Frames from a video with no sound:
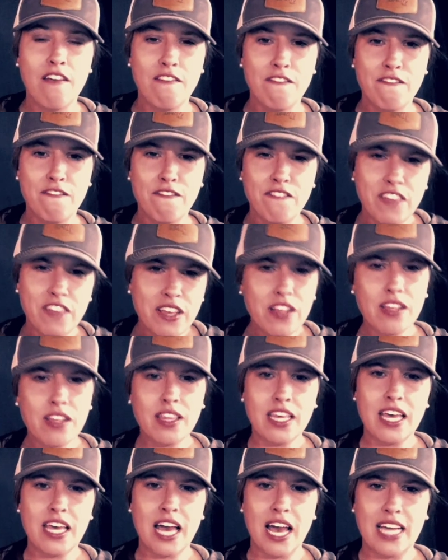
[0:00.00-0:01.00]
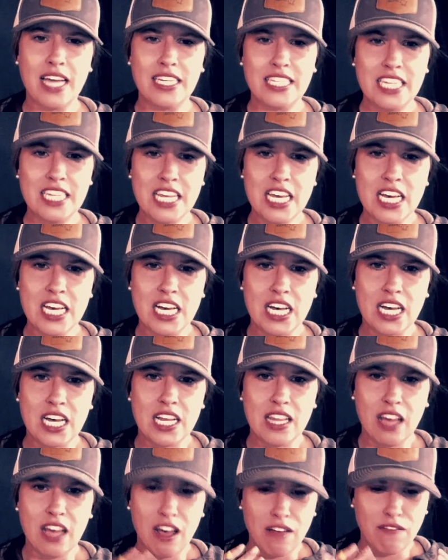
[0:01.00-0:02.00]
fill the idea
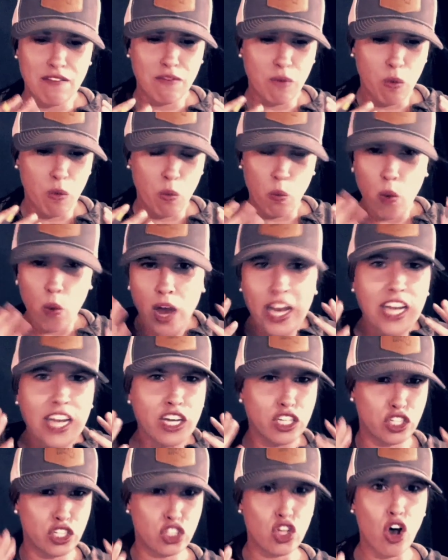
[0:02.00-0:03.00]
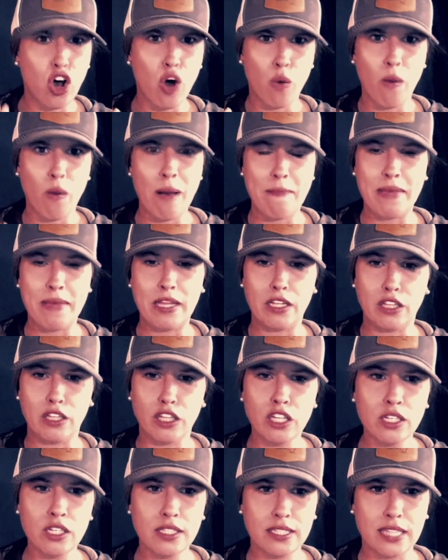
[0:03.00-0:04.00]
of what an assault weapon
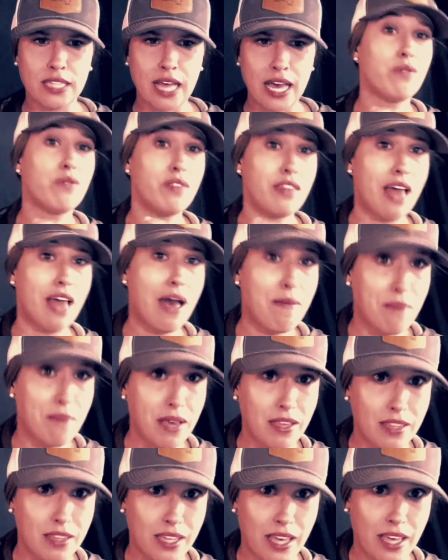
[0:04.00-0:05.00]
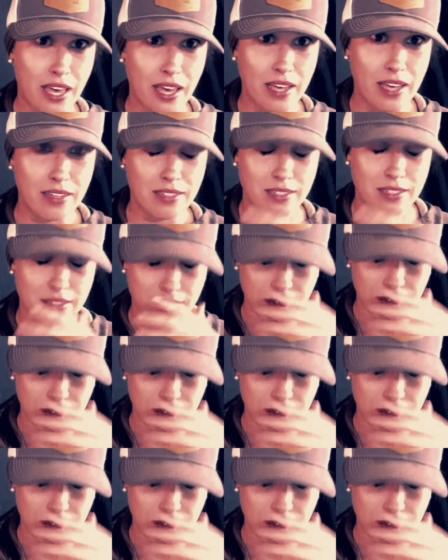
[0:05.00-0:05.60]
looks like. That being the case,